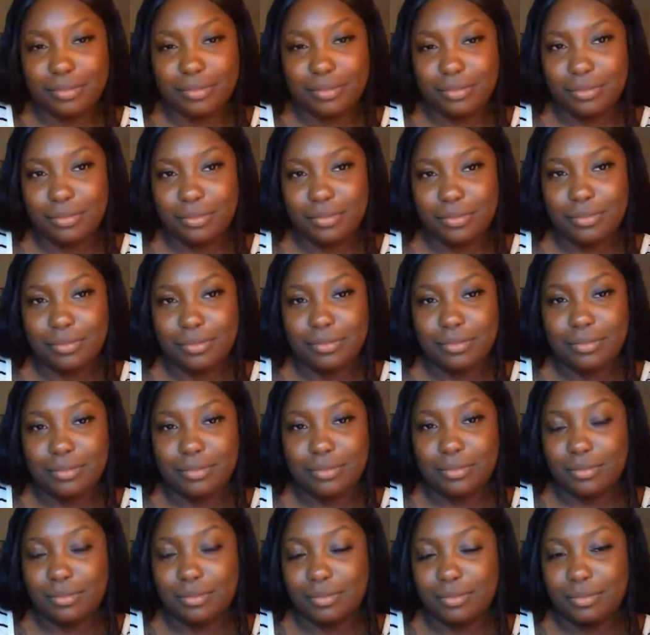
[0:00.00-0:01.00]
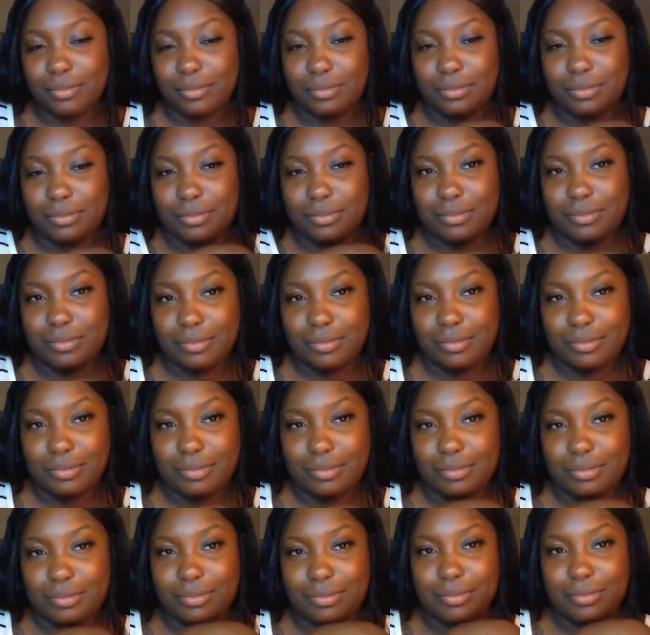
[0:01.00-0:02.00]

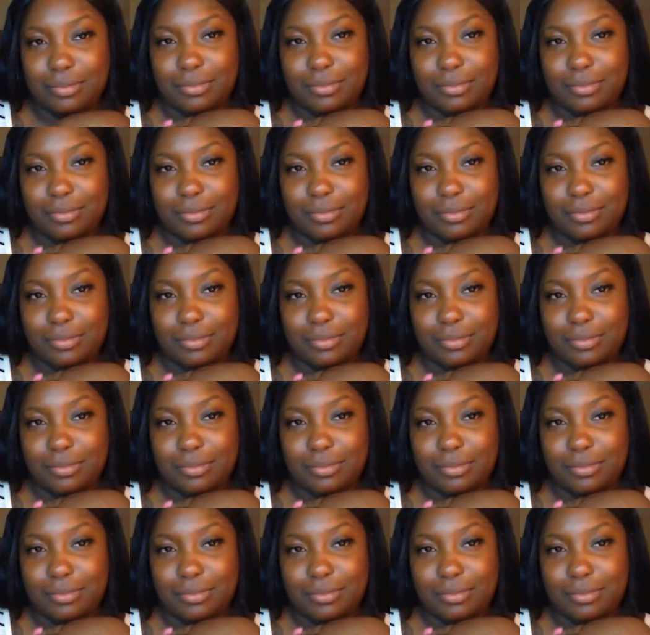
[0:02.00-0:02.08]
The person shown says nothing.